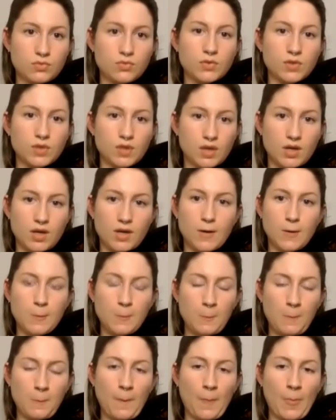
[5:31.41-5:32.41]

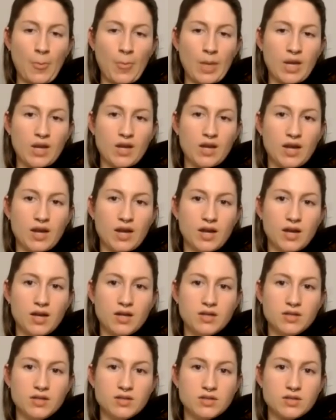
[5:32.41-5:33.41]
okay?
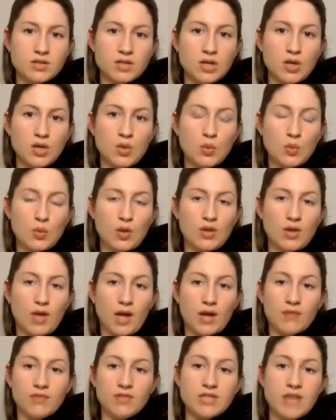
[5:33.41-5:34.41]
And a
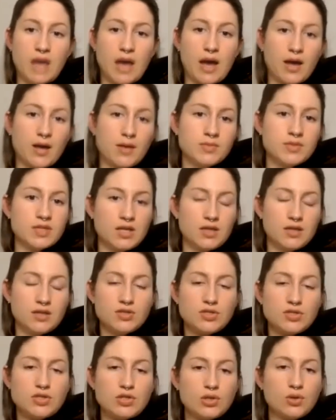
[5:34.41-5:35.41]
lot of the times in
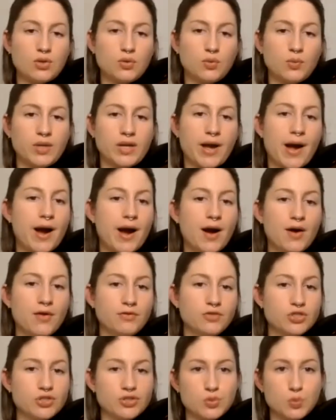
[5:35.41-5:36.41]
this tune, we
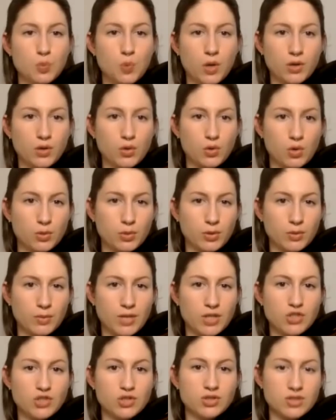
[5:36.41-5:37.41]
have just one chord per
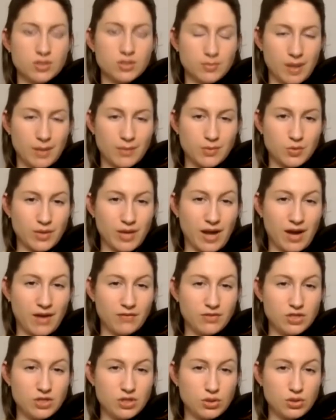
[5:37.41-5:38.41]
measure. Sometimes we
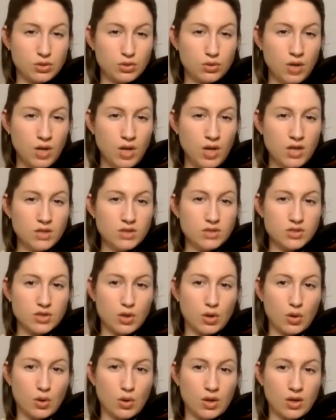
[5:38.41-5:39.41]
have two.
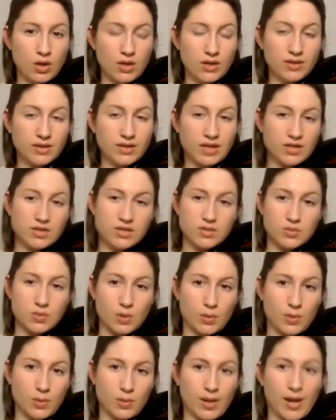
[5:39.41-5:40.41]
So in the cases
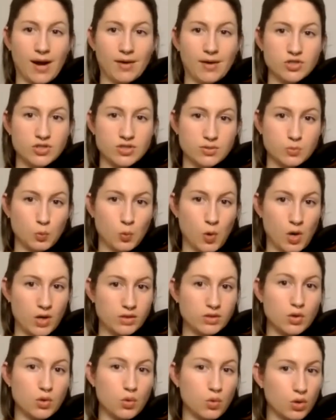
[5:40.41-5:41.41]
where we have just
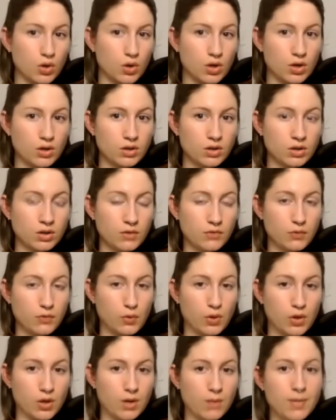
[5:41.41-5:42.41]
one chord
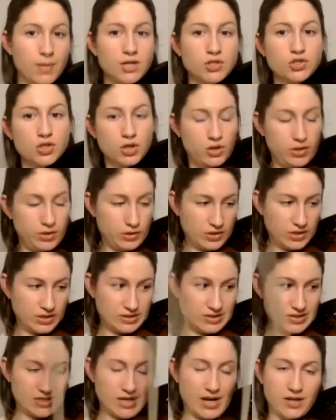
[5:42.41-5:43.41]
for a measure, you can
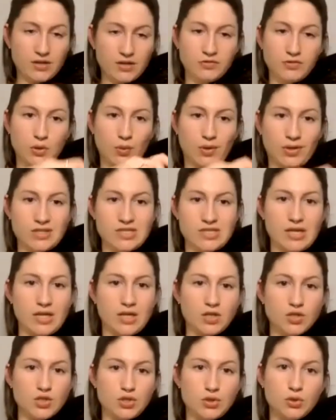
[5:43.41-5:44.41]
decide if you want to
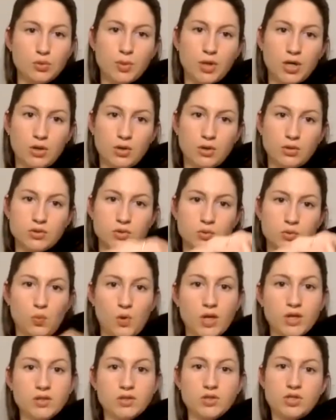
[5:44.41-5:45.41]
take two bows,
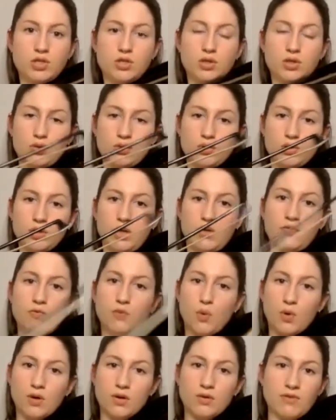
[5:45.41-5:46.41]
one, two, three,
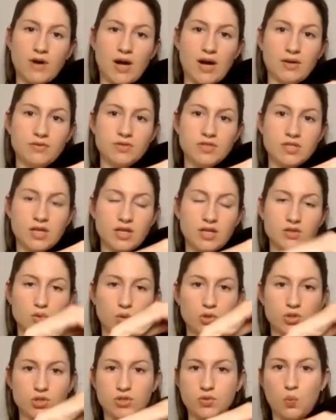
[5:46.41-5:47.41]
four, five, six,
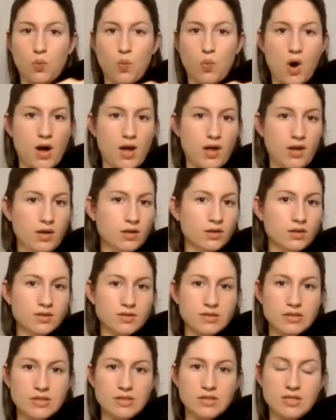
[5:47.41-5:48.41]
or just one
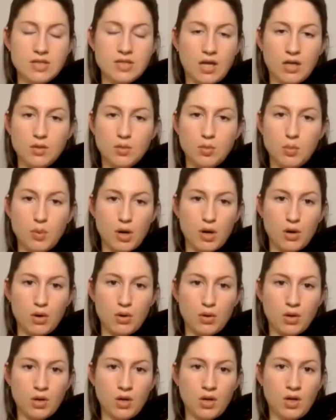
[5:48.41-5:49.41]
sustained
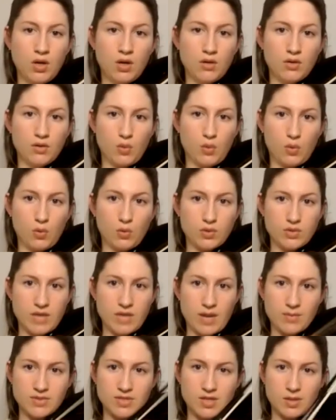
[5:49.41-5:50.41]
bow the whole
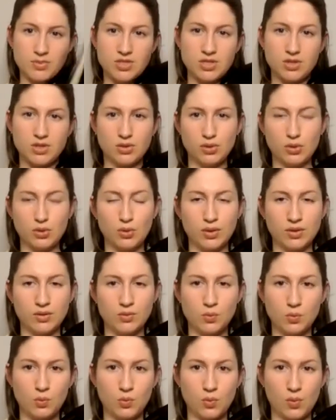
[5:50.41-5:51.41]
time. It's up to you
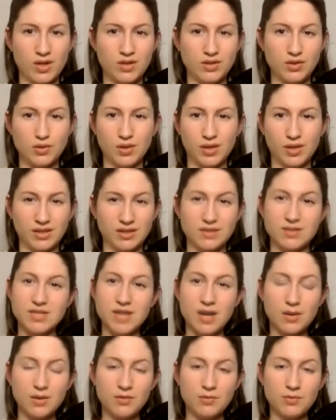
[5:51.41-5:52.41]
and what you like the
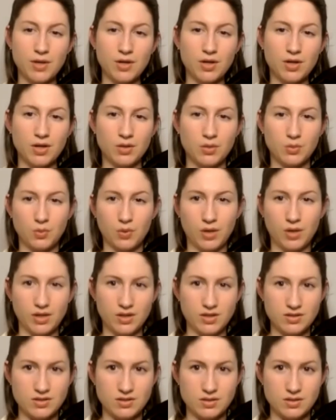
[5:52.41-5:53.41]
sound of better and what
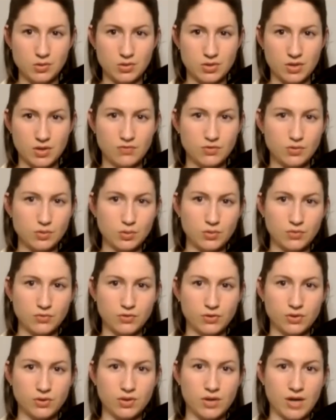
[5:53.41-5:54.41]
is the most comfortable
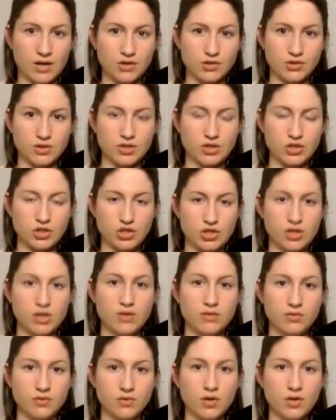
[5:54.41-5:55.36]
for you to actually achieve